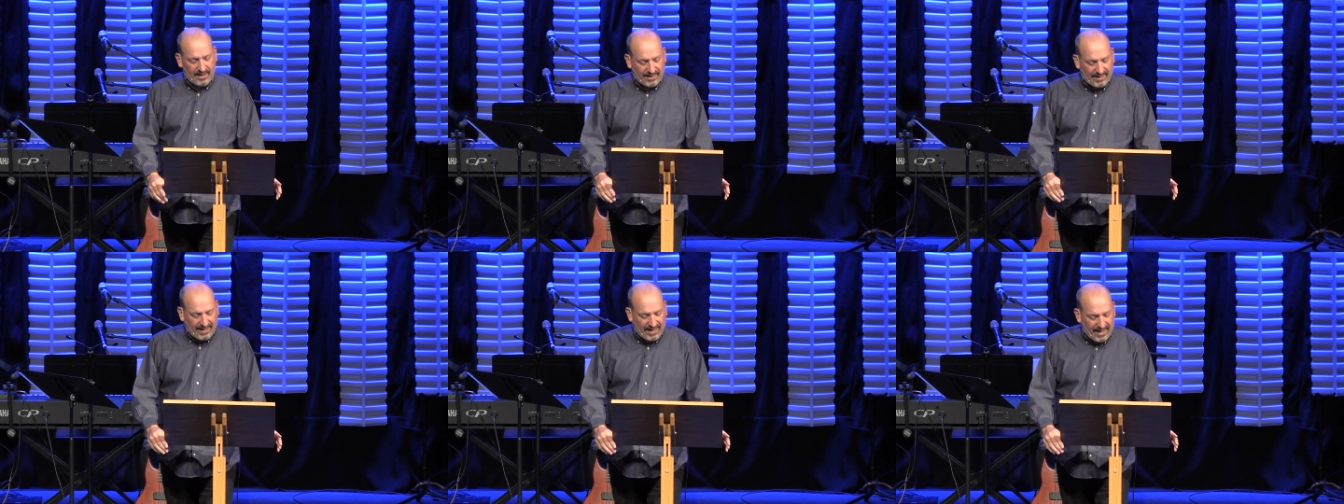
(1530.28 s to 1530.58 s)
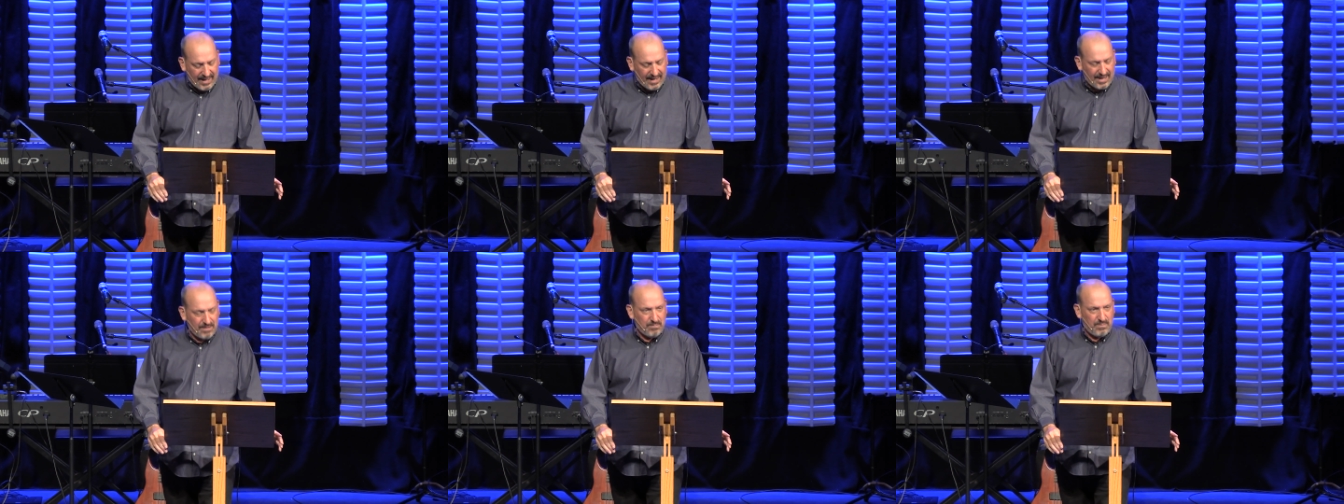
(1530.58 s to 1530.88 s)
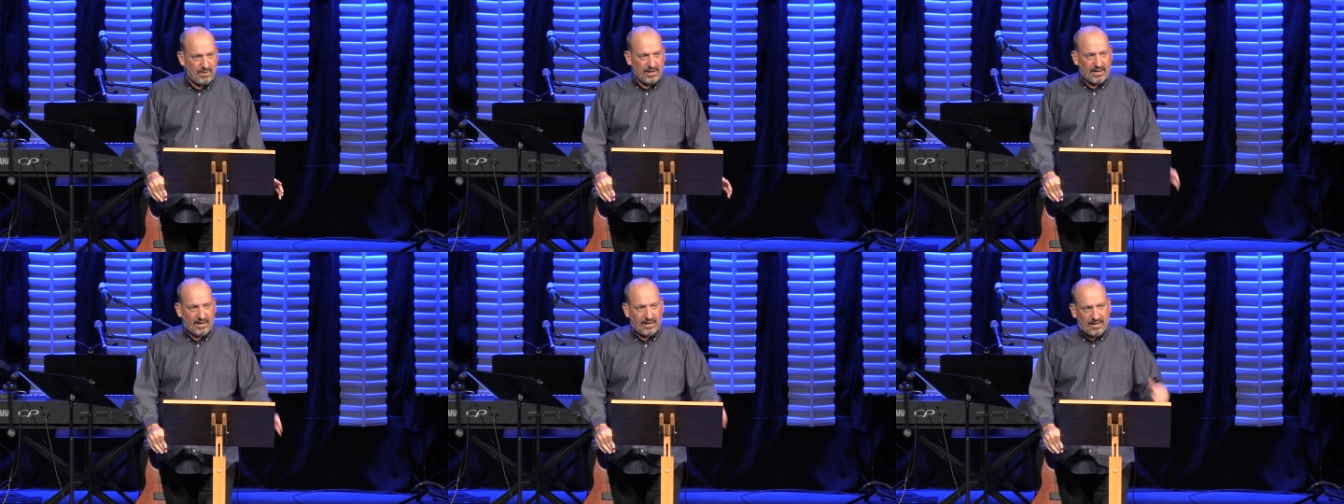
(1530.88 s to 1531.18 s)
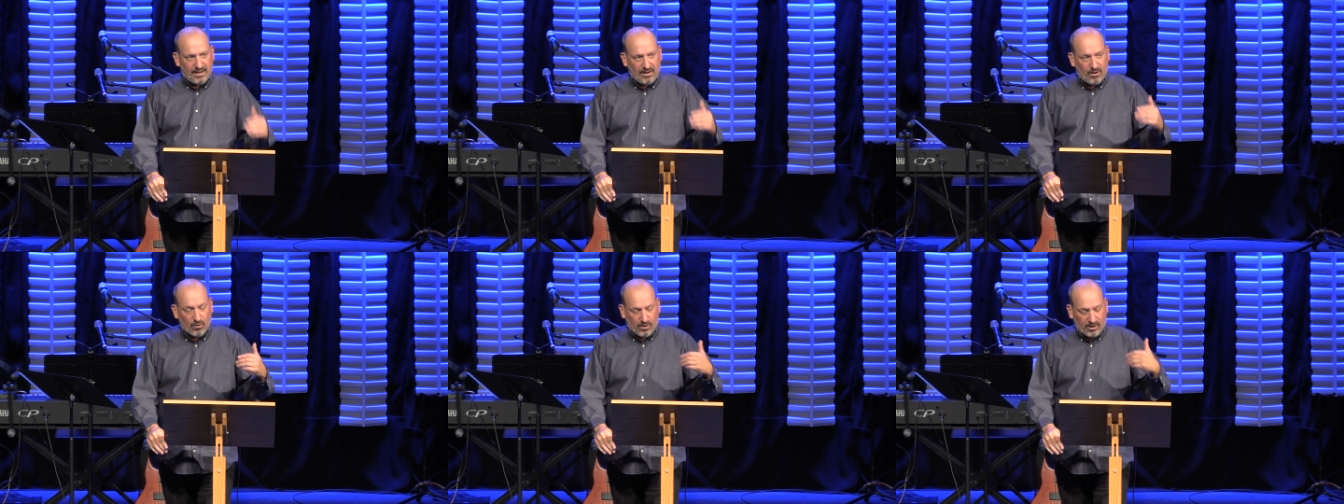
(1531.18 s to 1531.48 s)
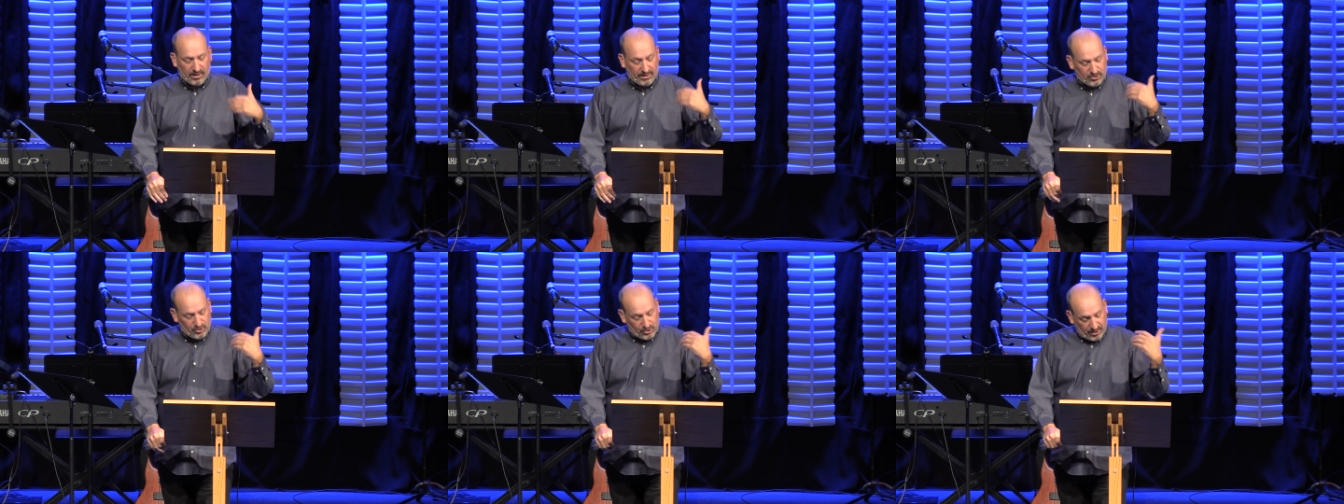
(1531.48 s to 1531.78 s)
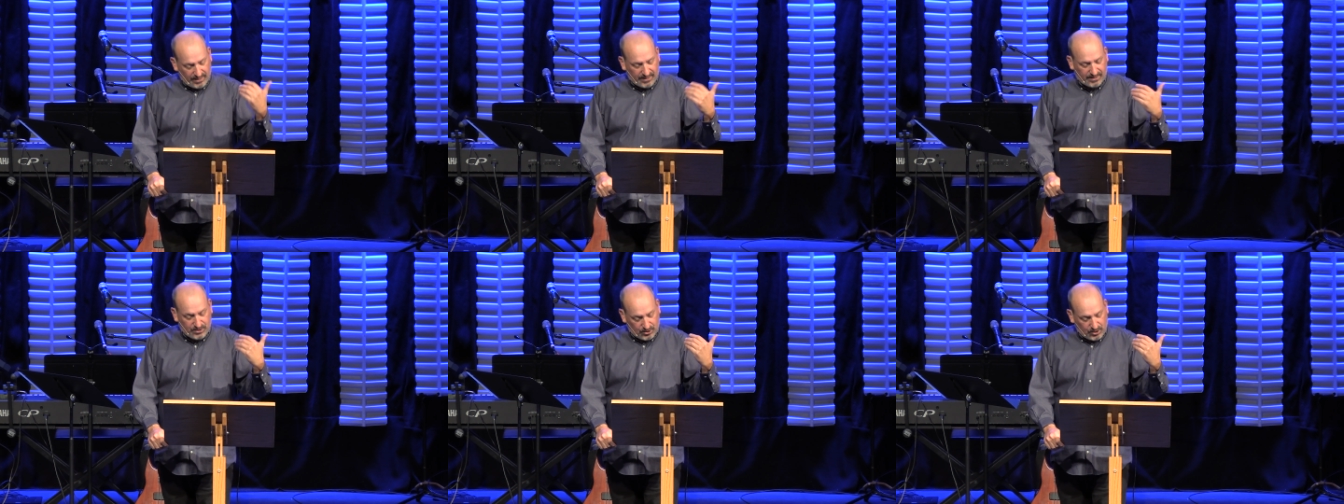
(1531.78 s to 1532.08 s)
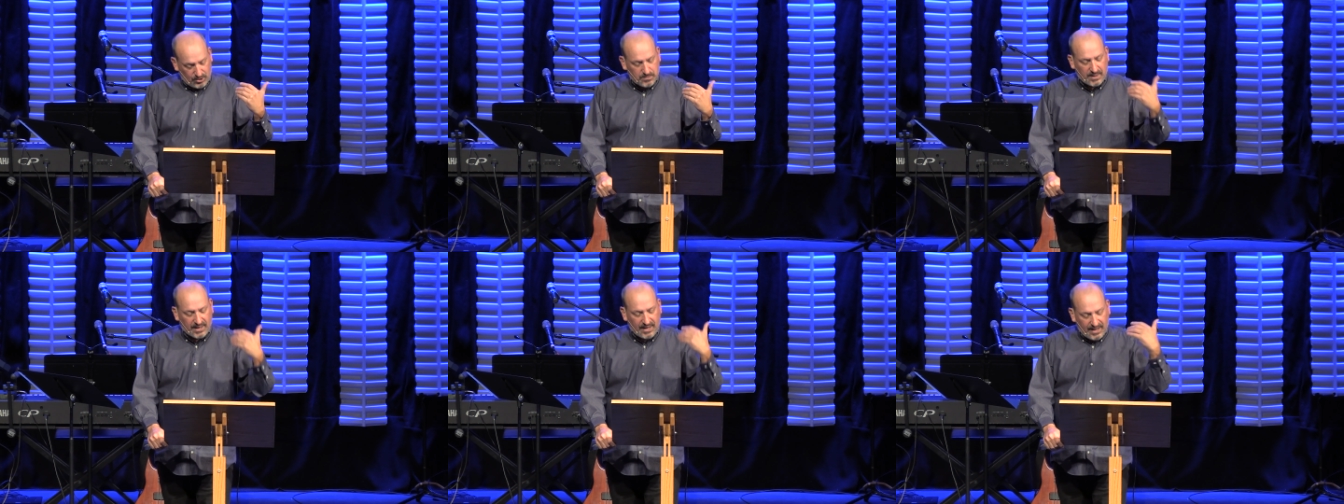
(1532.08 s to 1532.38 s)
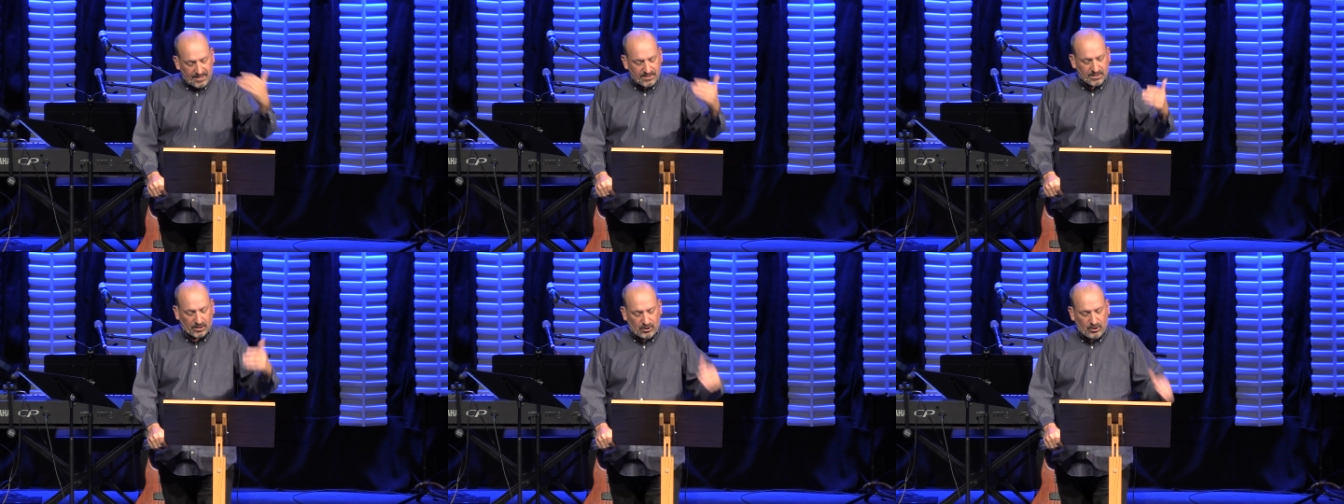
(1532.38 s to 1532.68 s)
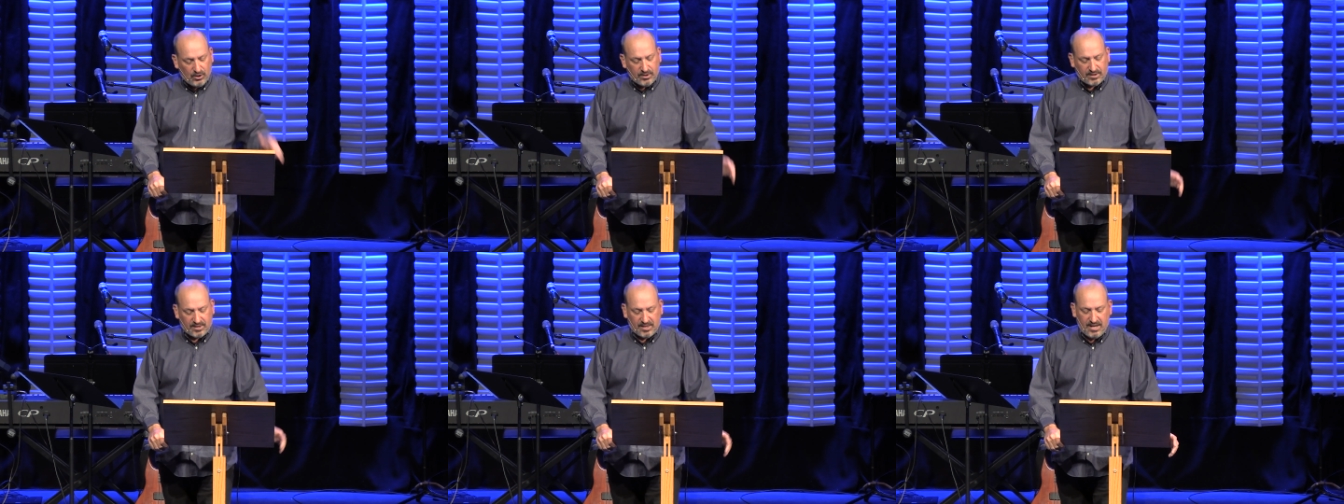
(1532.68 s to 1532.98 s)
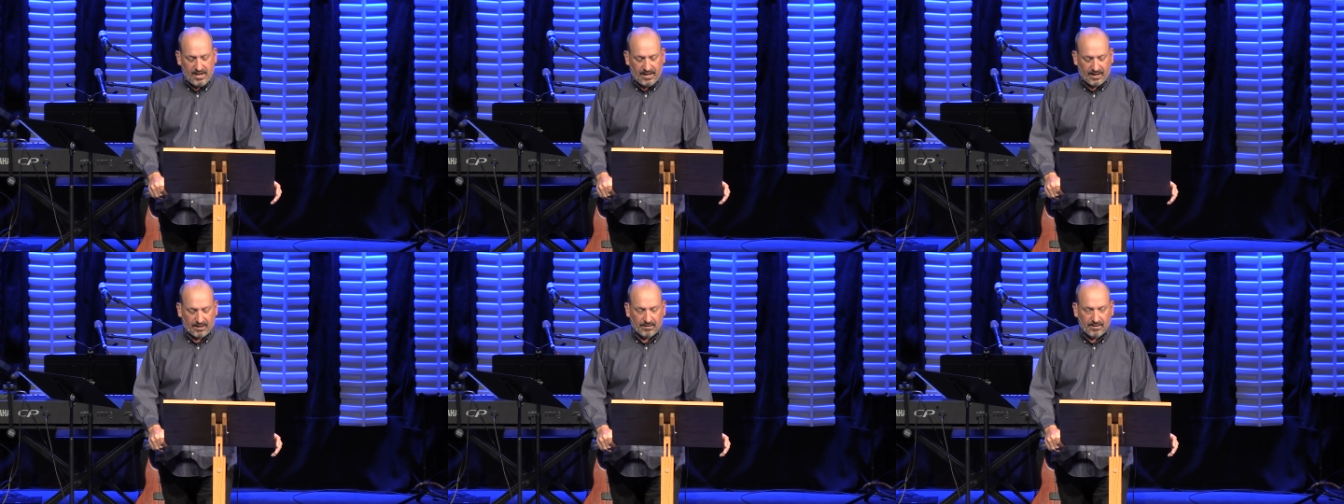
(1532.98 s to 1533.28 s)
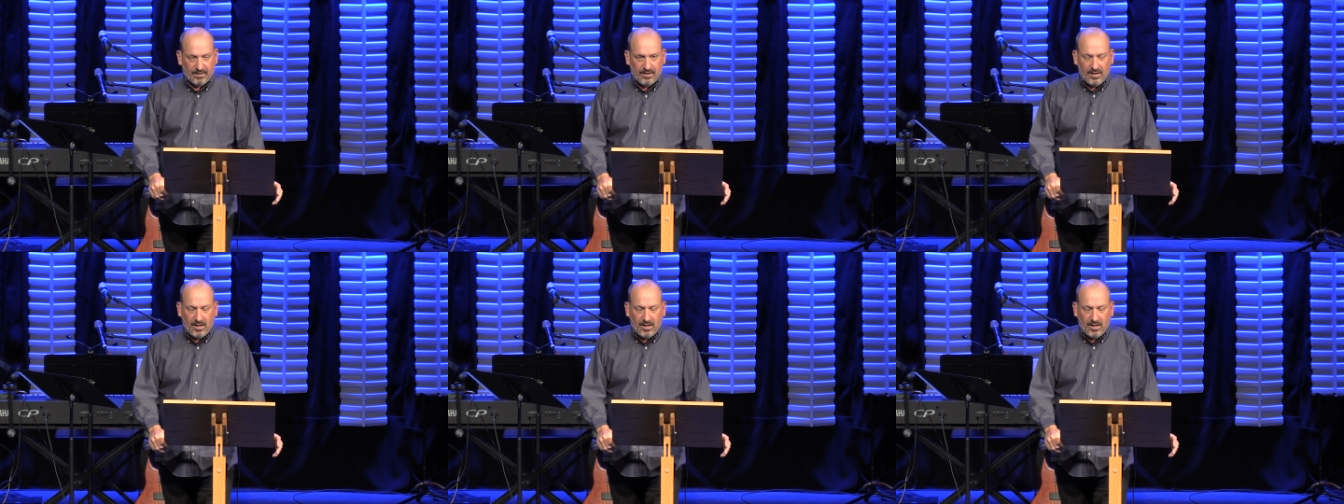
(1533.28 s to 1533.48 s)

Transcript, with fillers: can be, or excuse me, is a good thing.